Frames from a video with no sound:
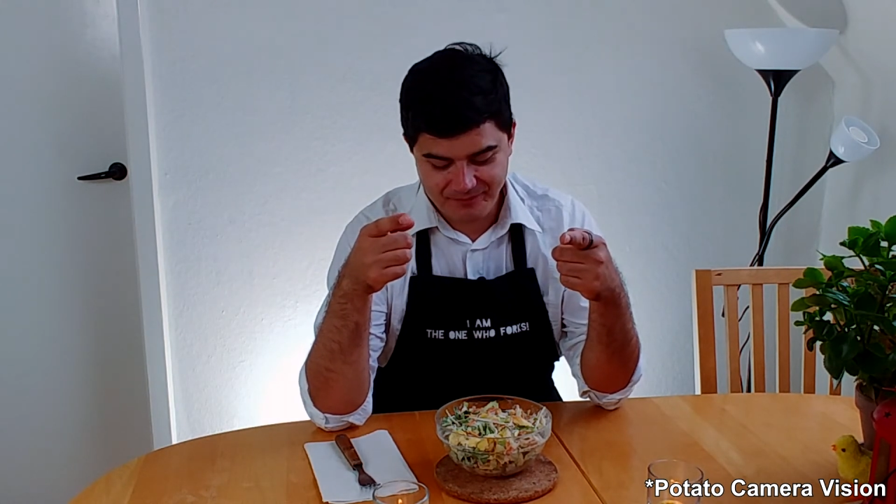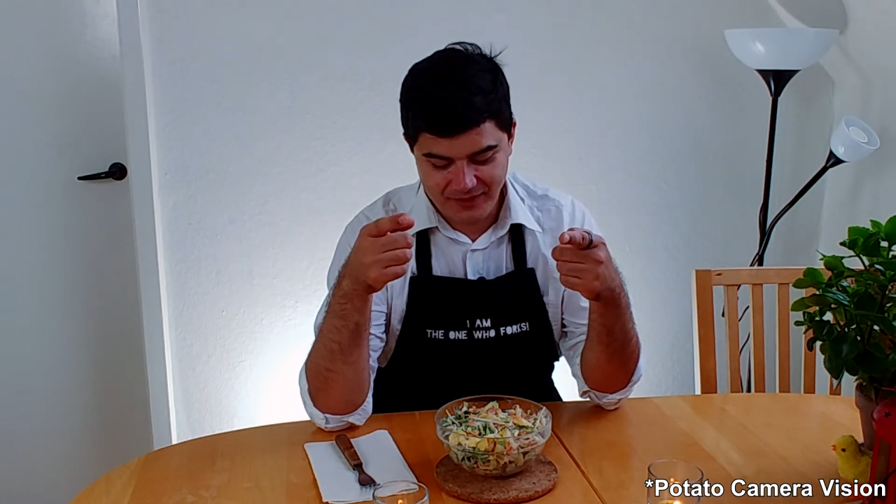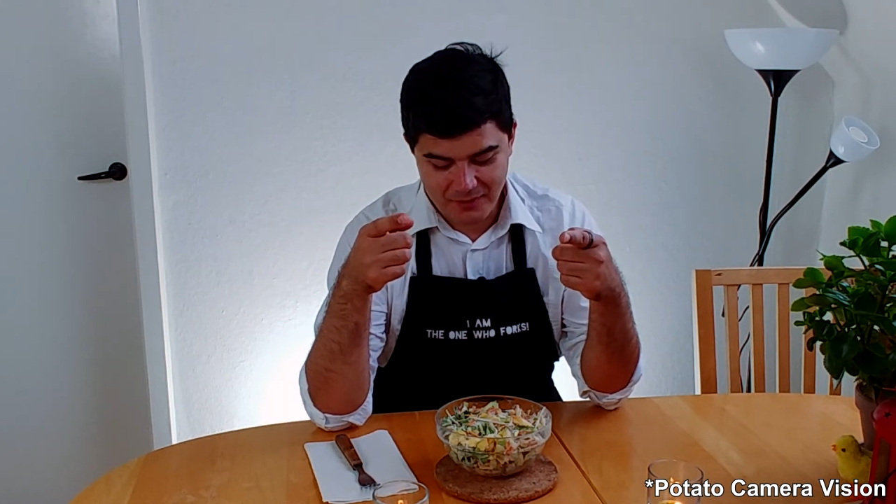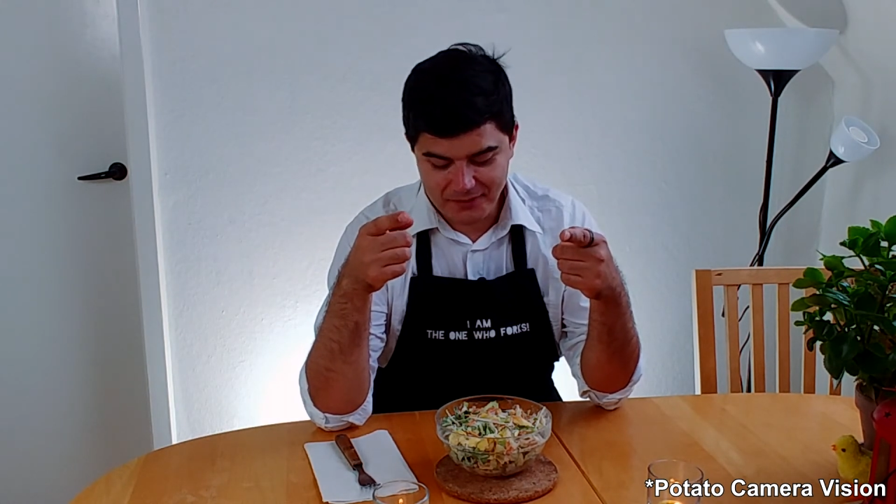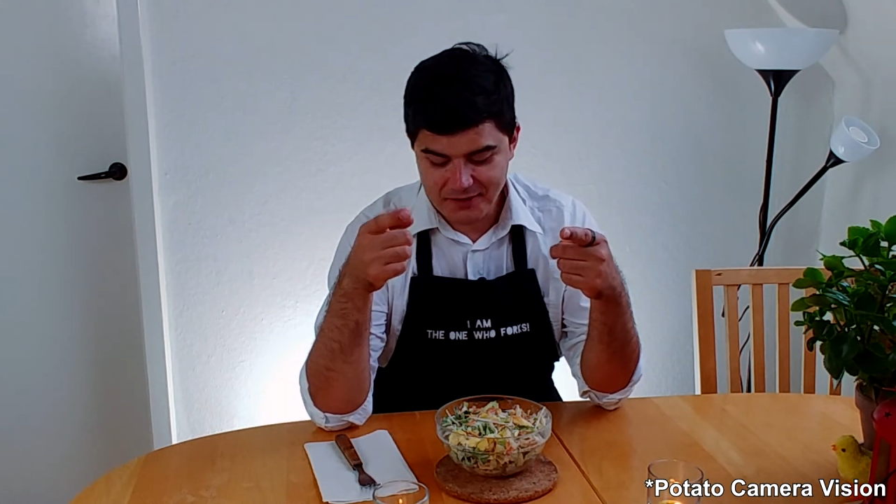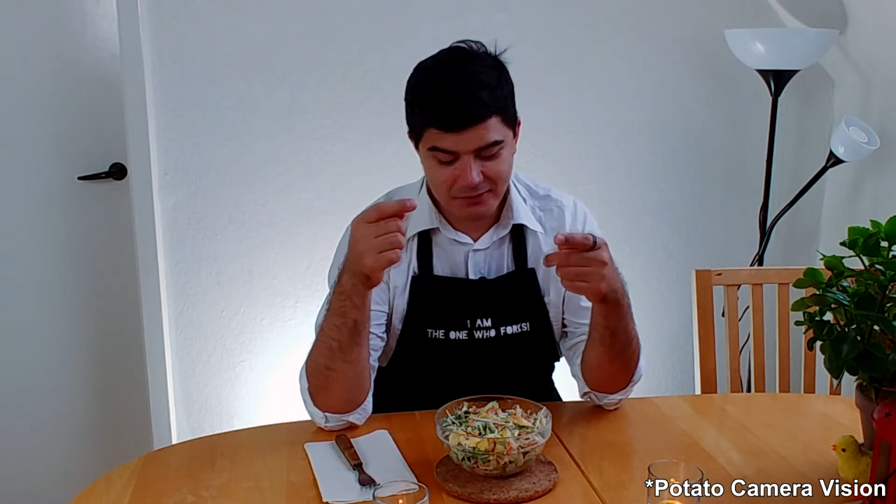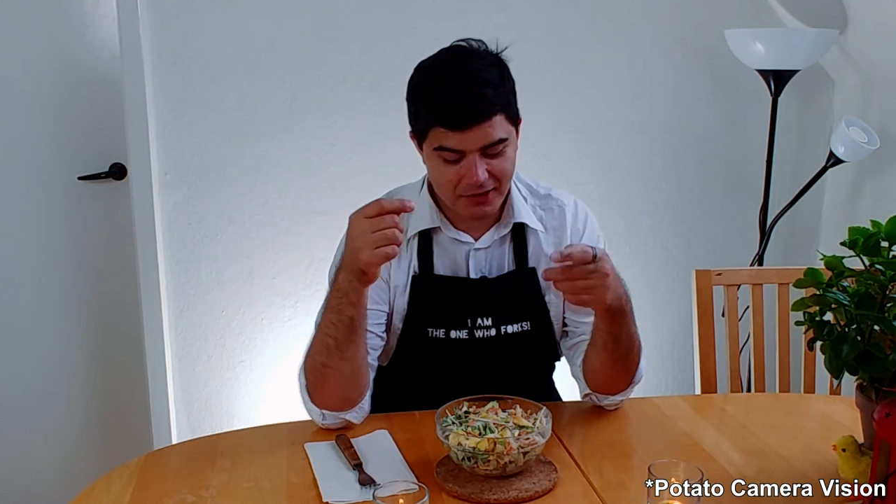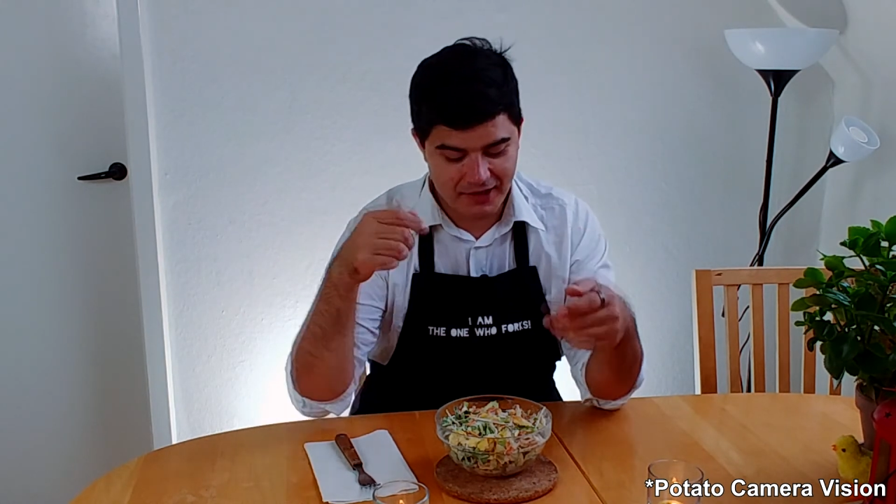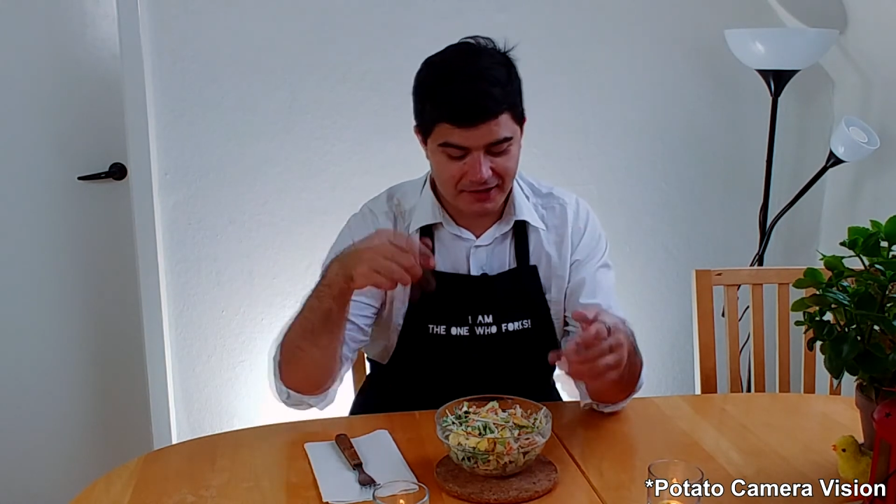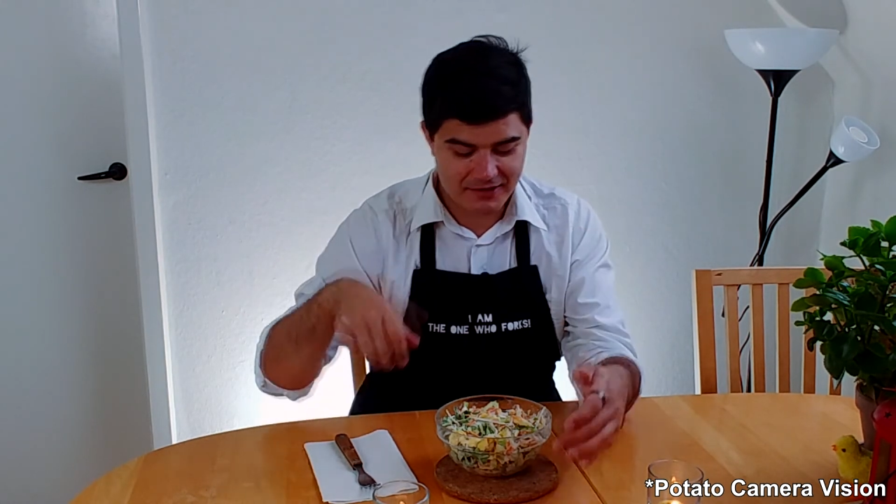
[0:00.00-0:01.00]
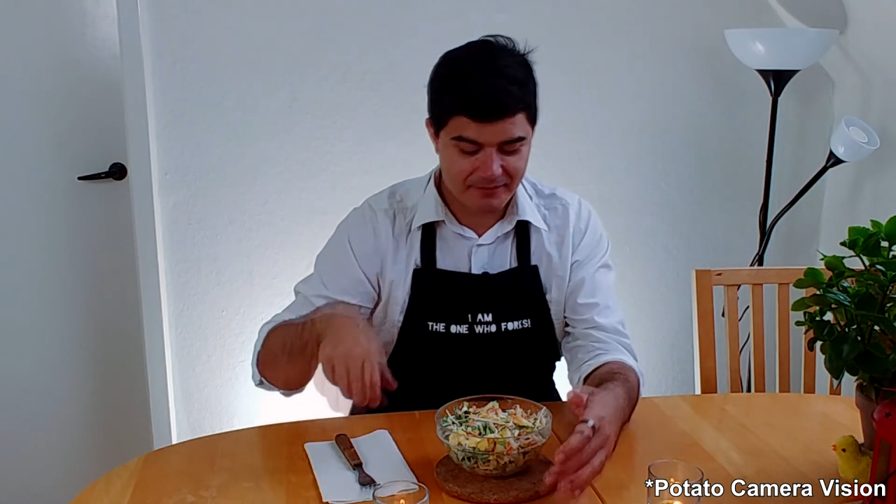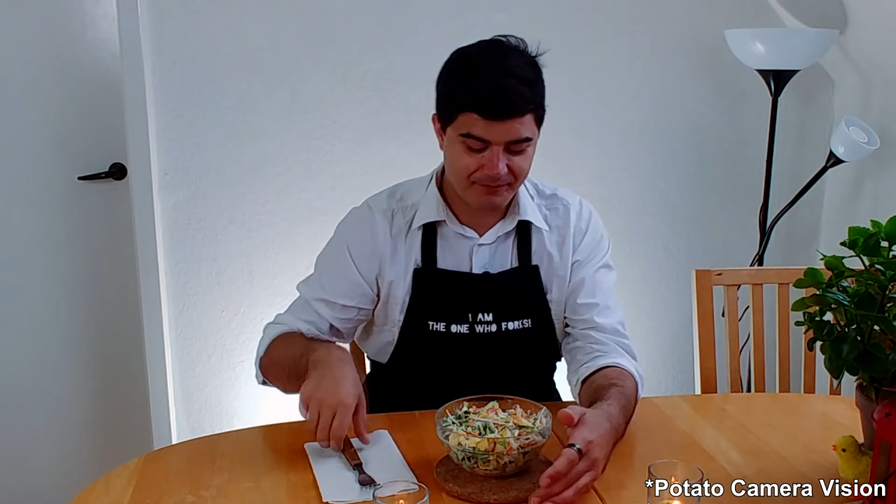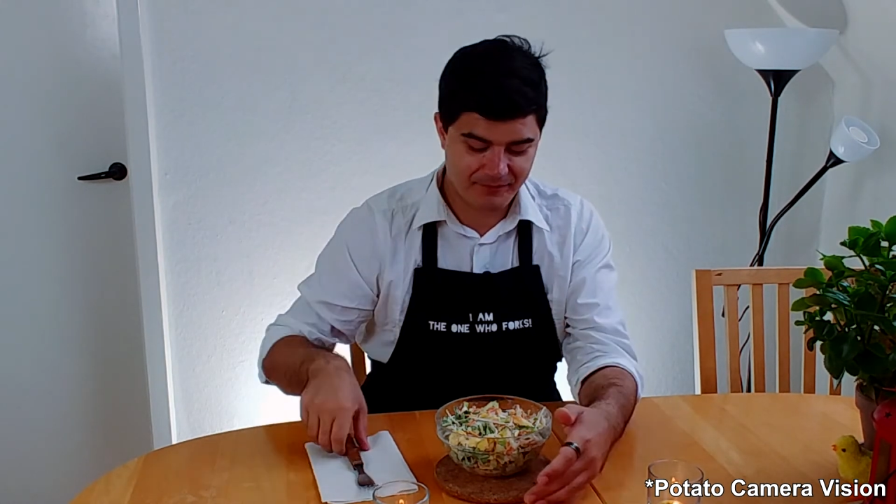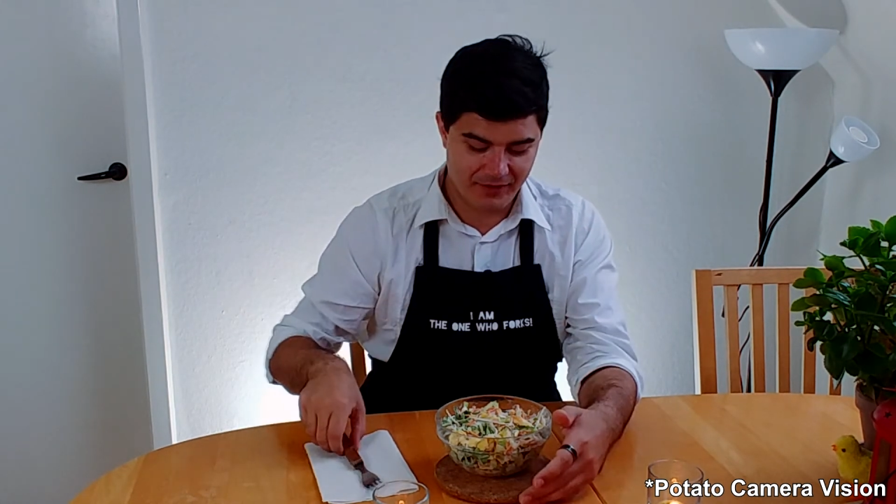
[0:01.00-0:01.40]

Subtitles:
But I do like it a